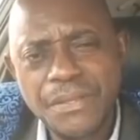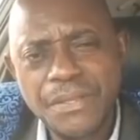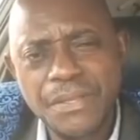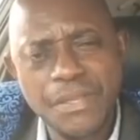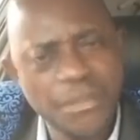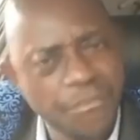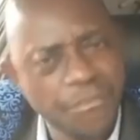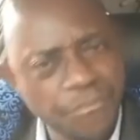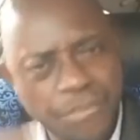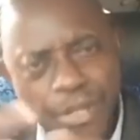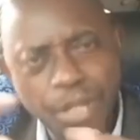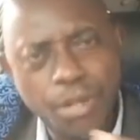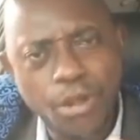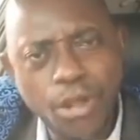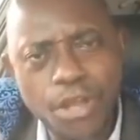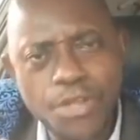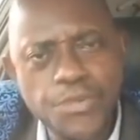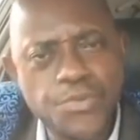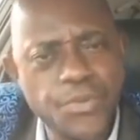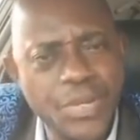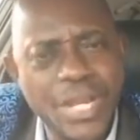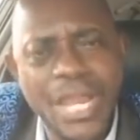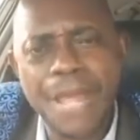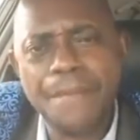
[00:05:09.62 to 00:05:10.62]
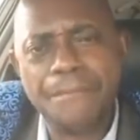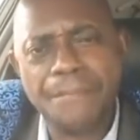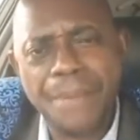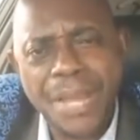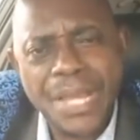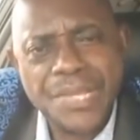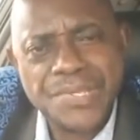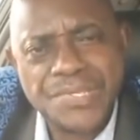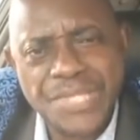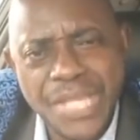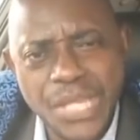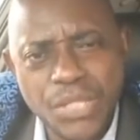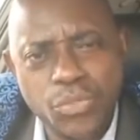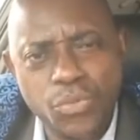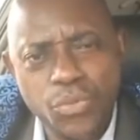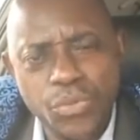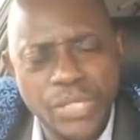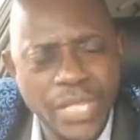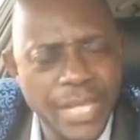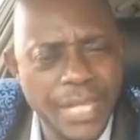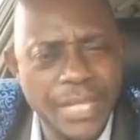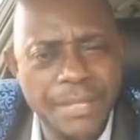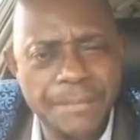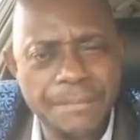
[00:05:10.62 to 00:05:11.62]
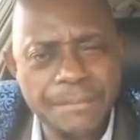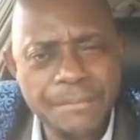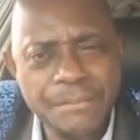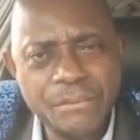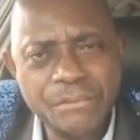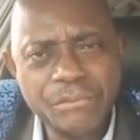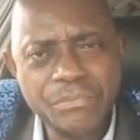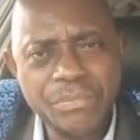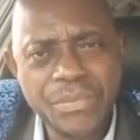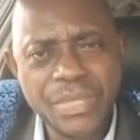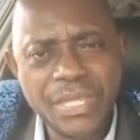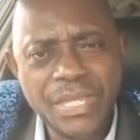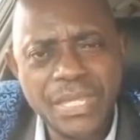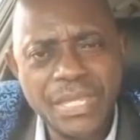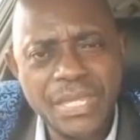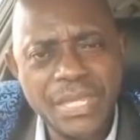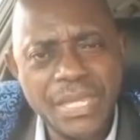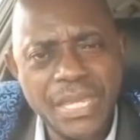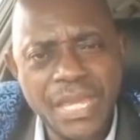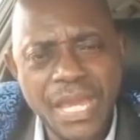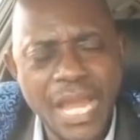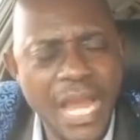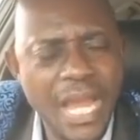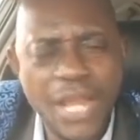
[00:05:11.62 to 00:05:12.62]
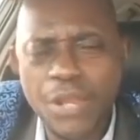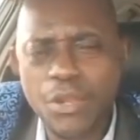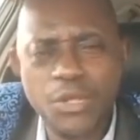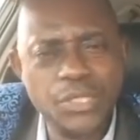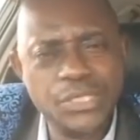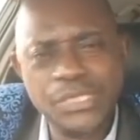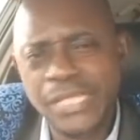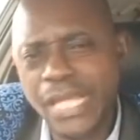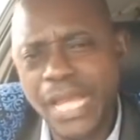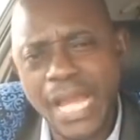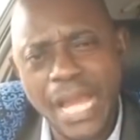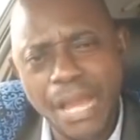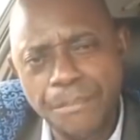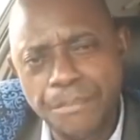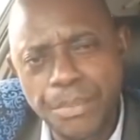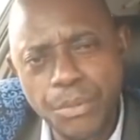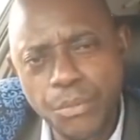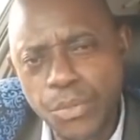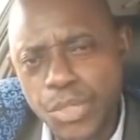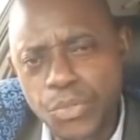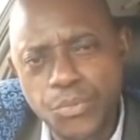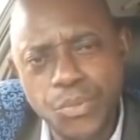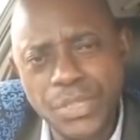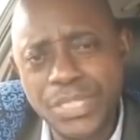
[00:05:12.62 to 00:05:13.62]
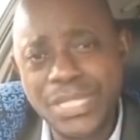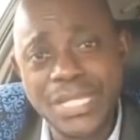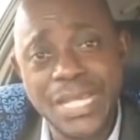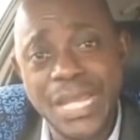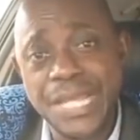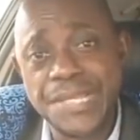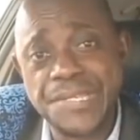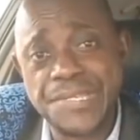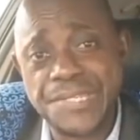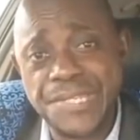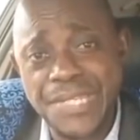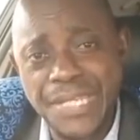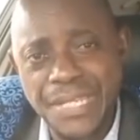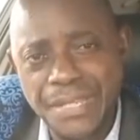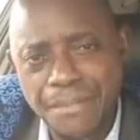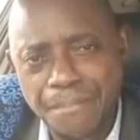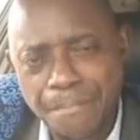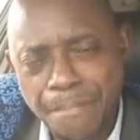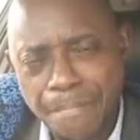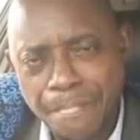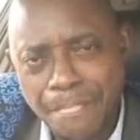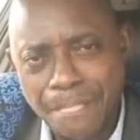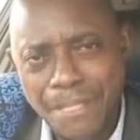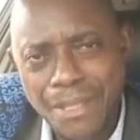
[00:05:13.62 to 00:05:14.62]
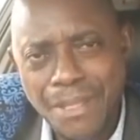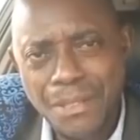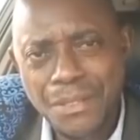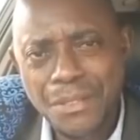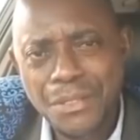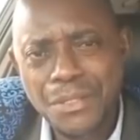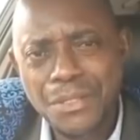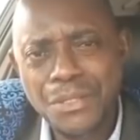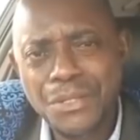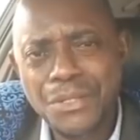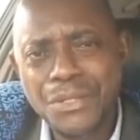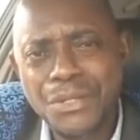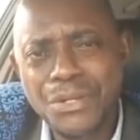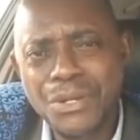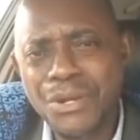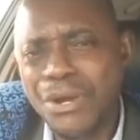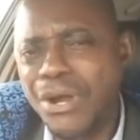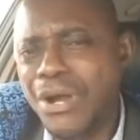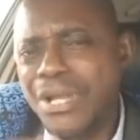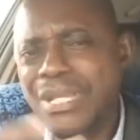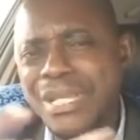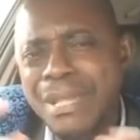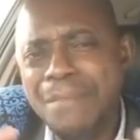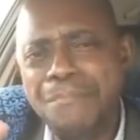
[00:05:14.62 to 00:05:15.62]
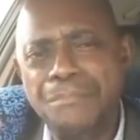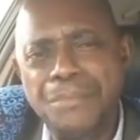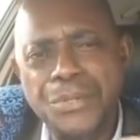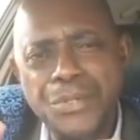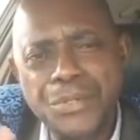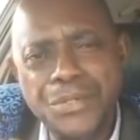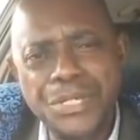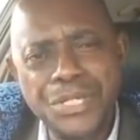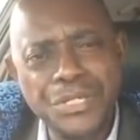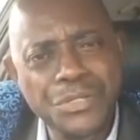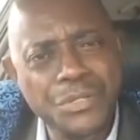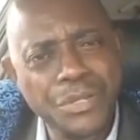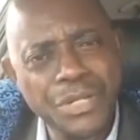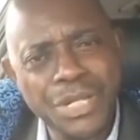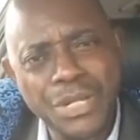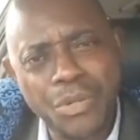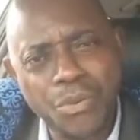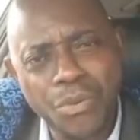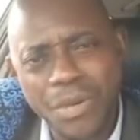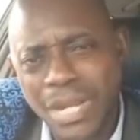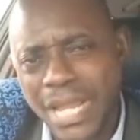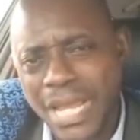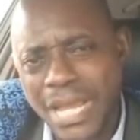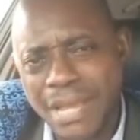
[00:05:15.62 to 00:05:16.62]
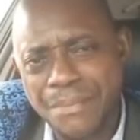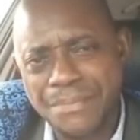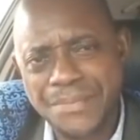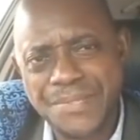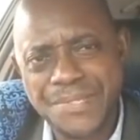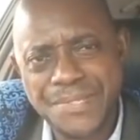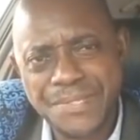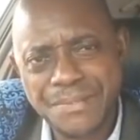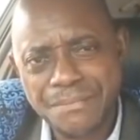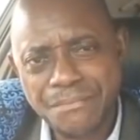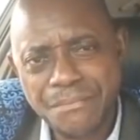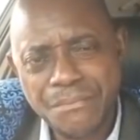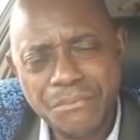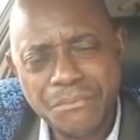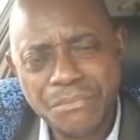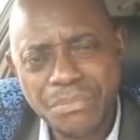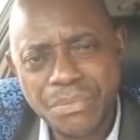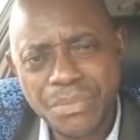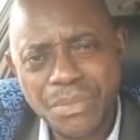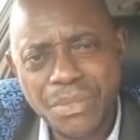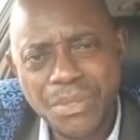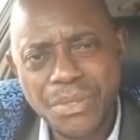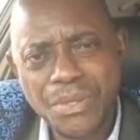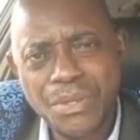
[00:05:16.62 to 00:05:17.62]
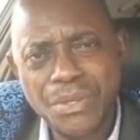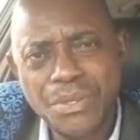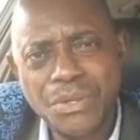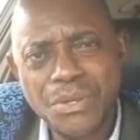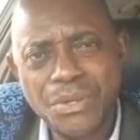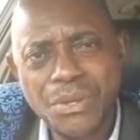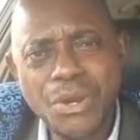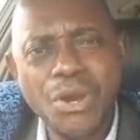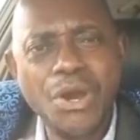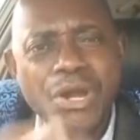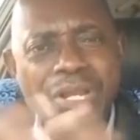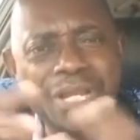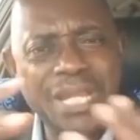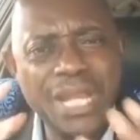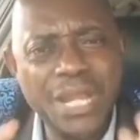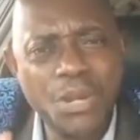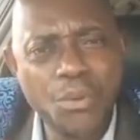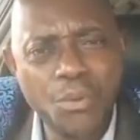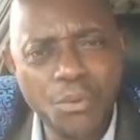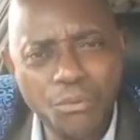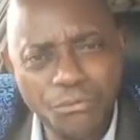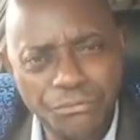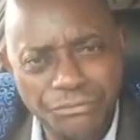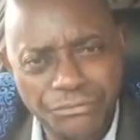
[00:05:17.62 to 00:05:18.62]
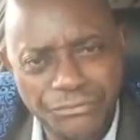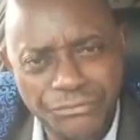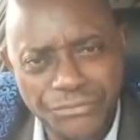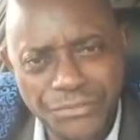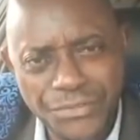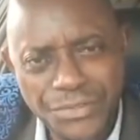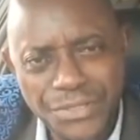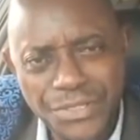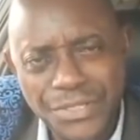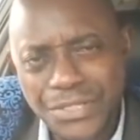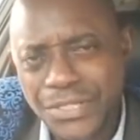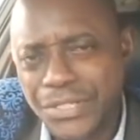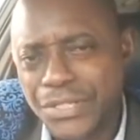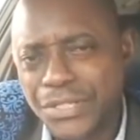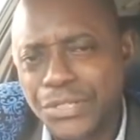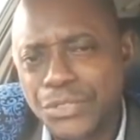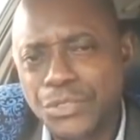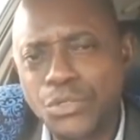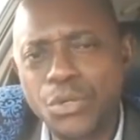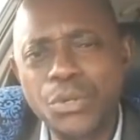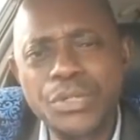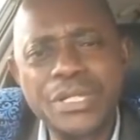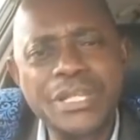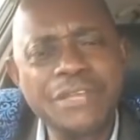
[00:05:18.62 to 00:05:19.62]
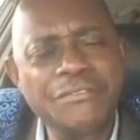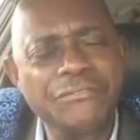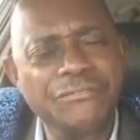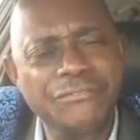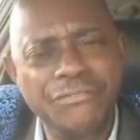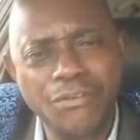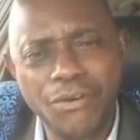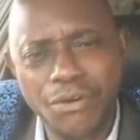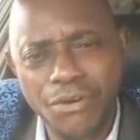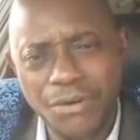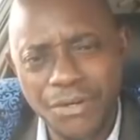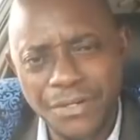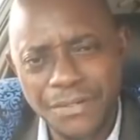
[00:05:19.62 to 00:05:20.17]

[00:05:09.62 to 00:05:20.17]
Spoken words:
Because when I pass there today, I'm not dey happy with wetin I see. All the building don dey collapse. All the roof don dey fall.